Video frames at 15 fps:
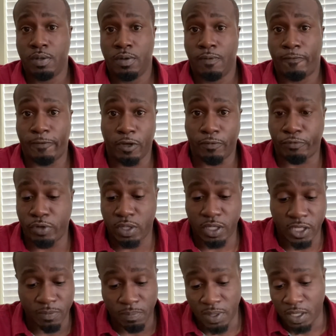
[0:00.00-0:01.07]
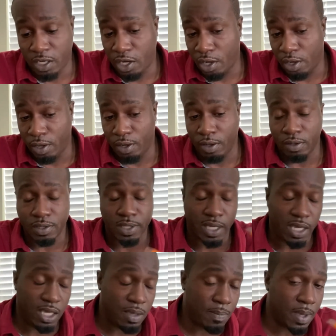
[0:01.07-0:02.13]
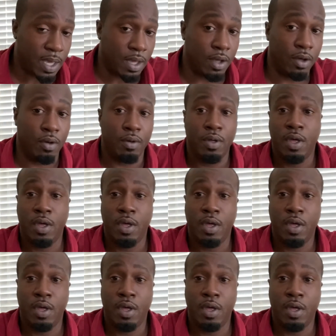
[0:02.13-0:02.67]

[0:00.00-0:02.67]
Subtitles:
Feel free to give me a call, email.